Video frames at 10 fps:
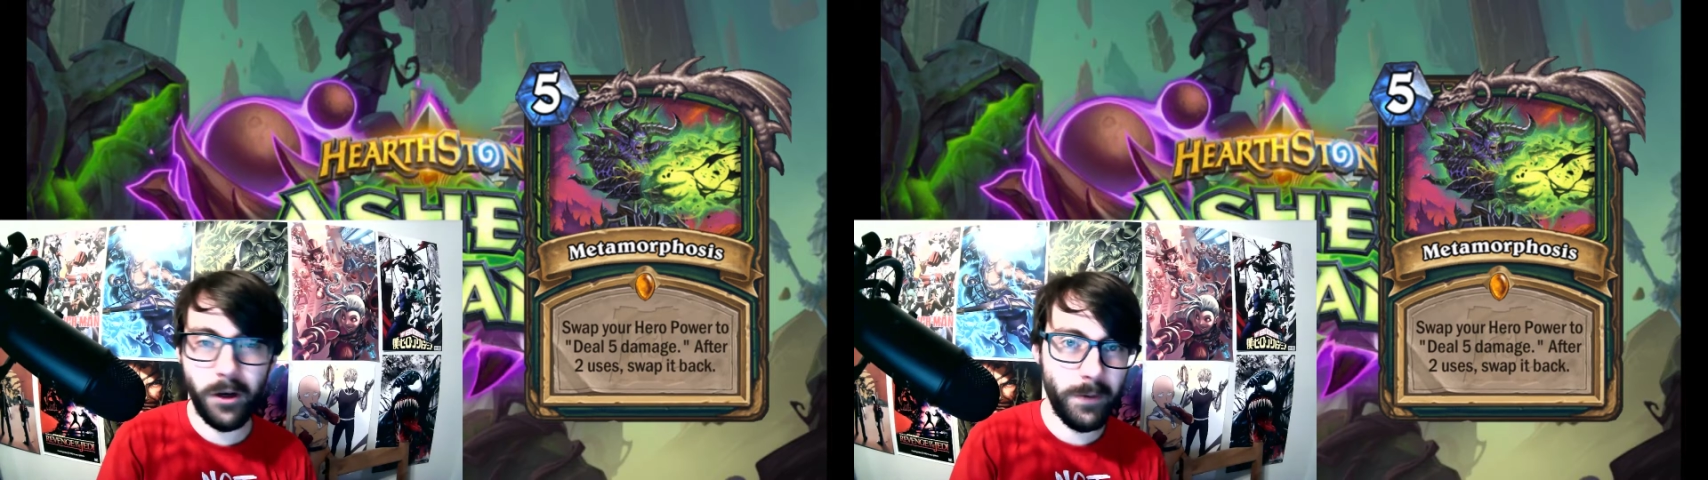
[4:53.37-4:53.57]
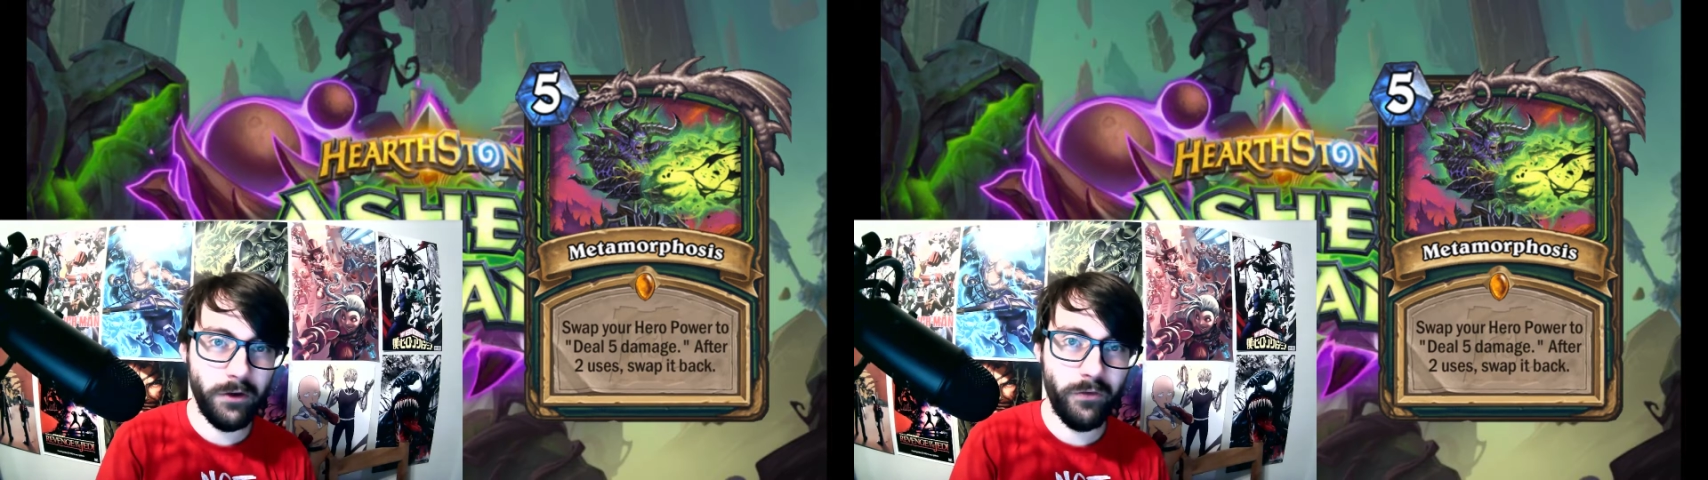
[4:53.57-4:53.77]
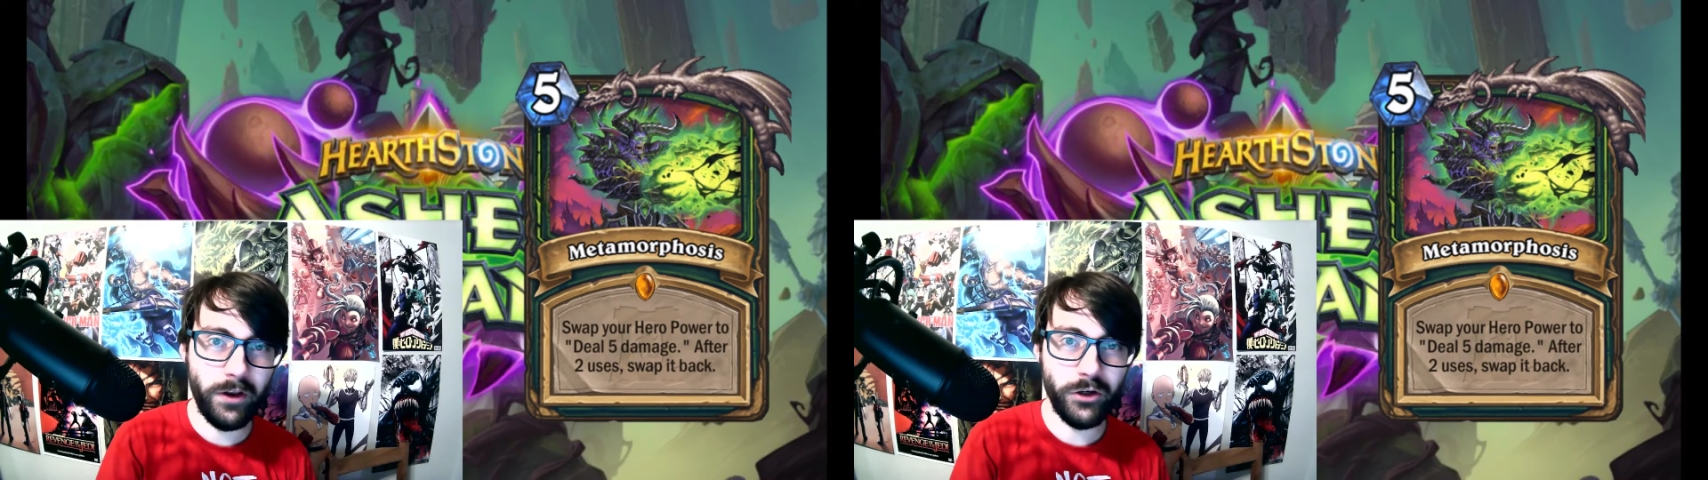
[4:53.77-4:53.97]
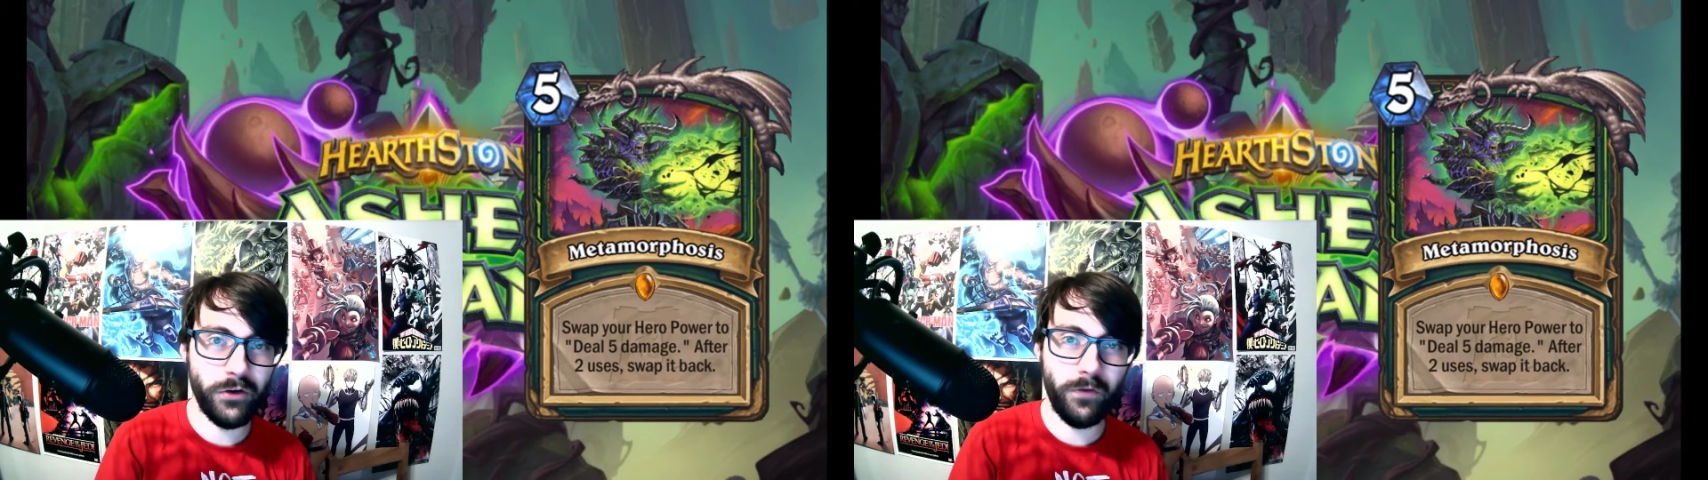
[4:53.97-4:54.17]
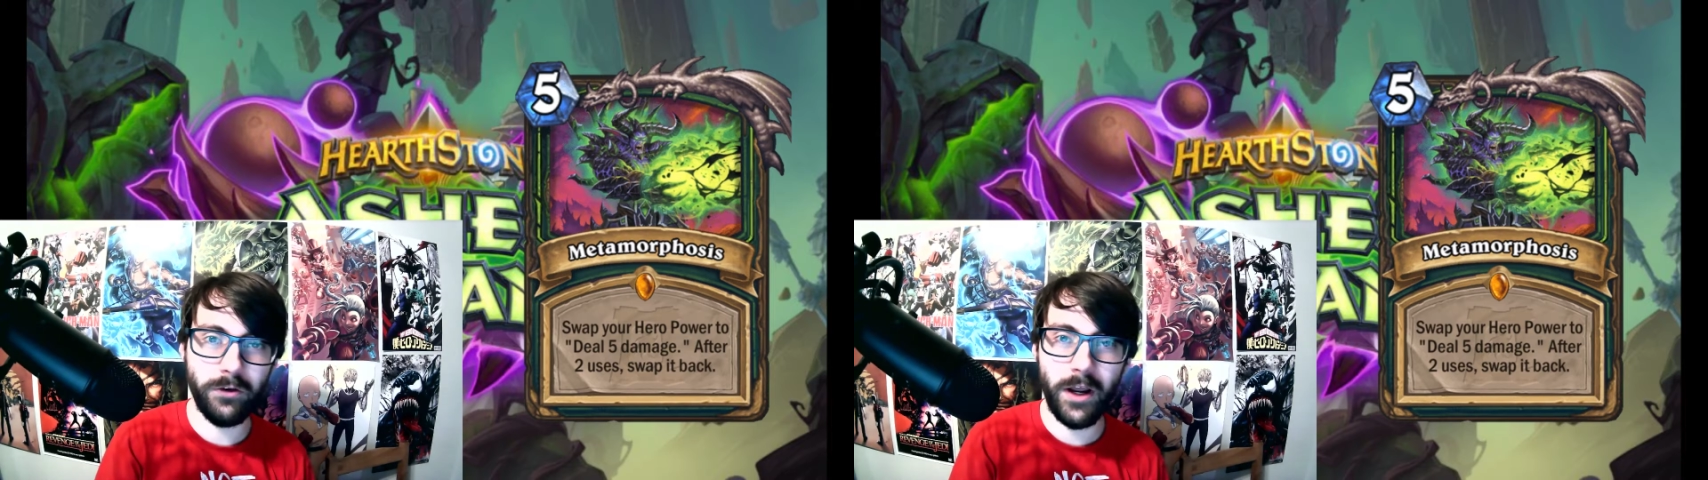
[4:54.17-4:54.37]
to be a finisher
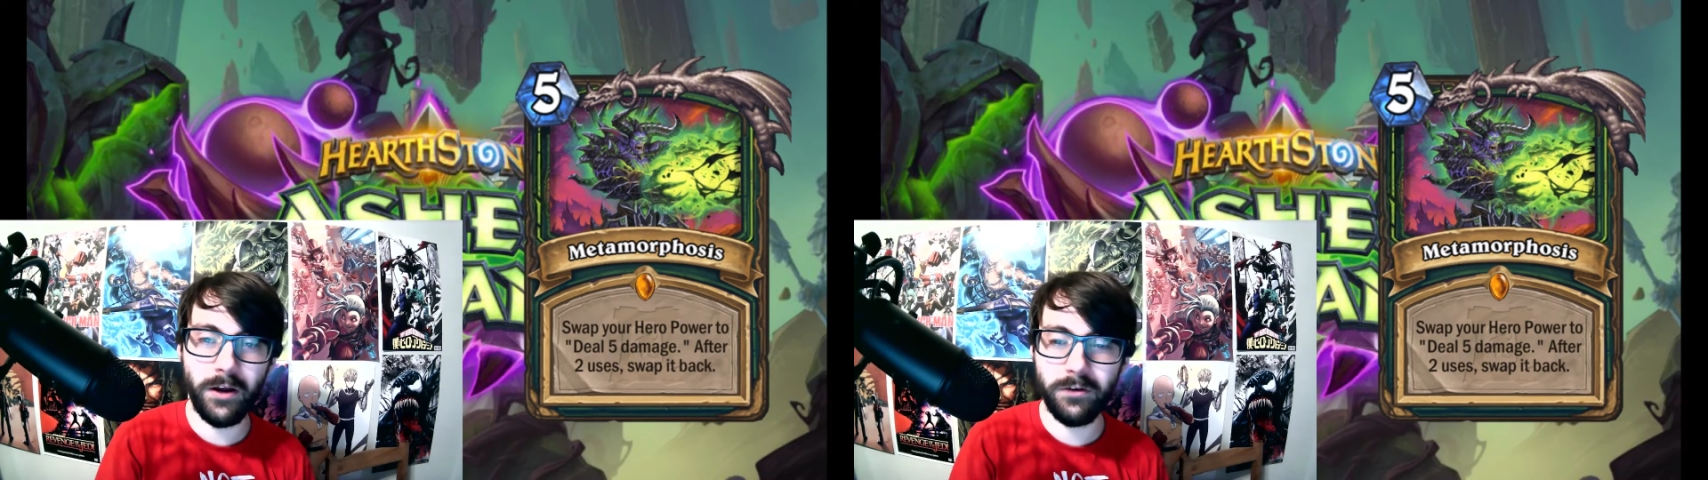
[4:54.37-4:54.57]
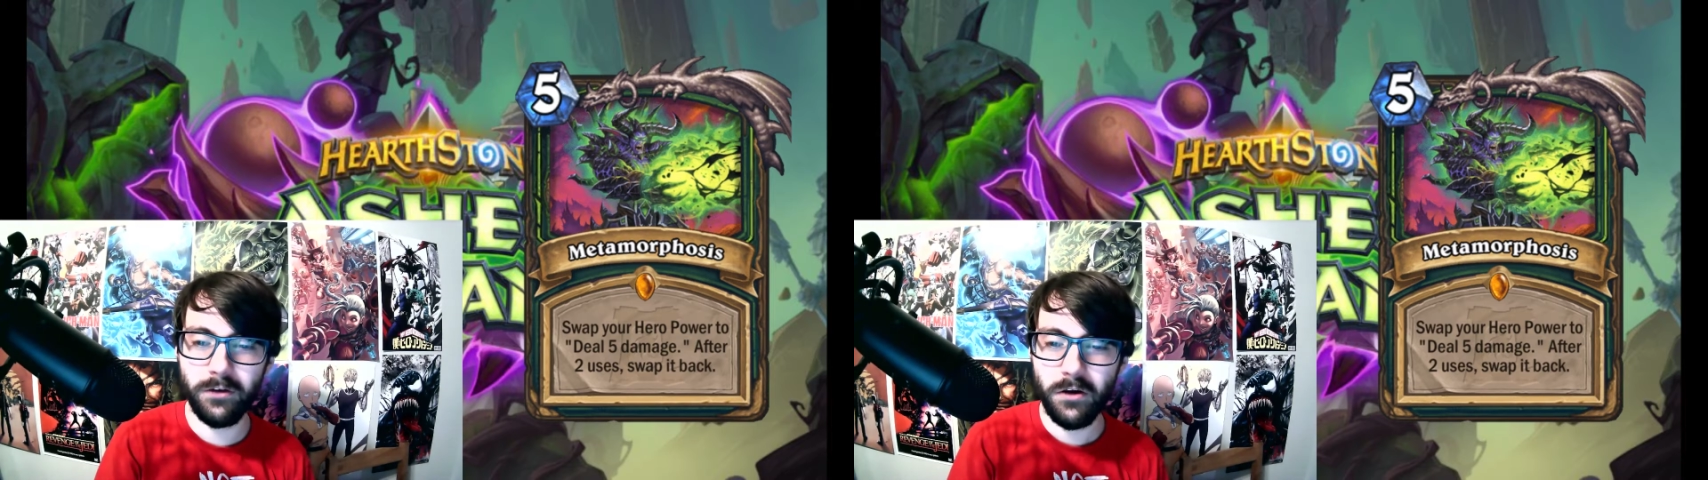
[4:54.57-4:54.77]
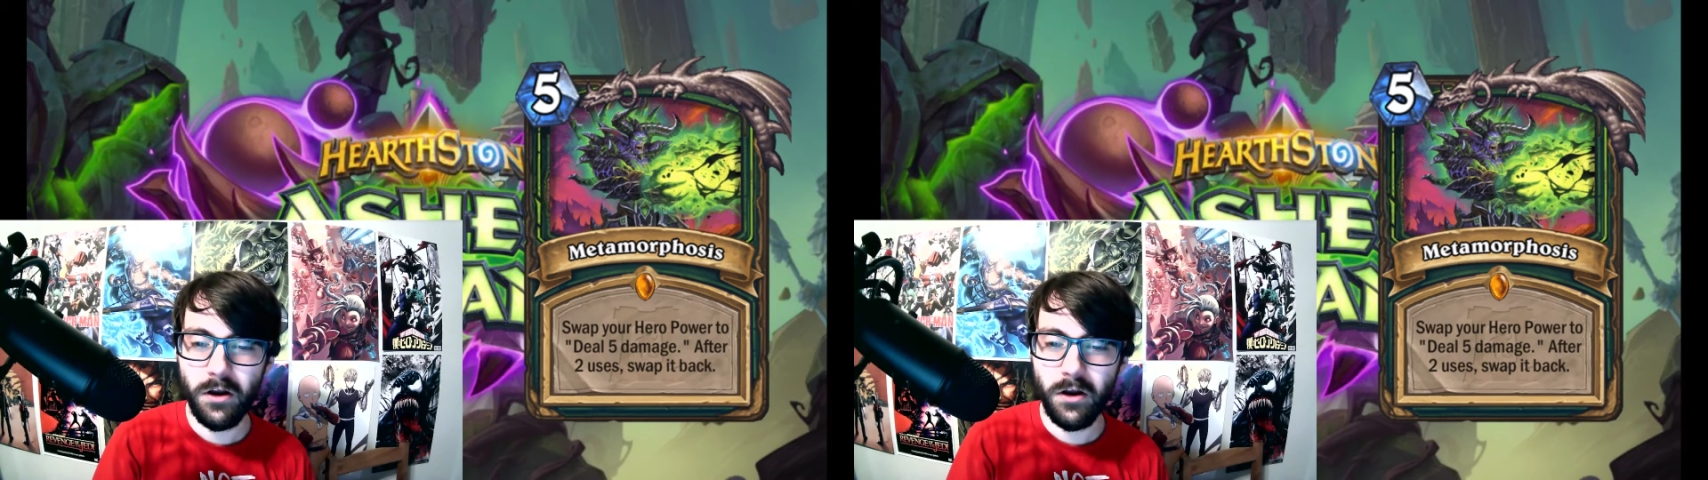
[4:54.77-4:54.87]
for decks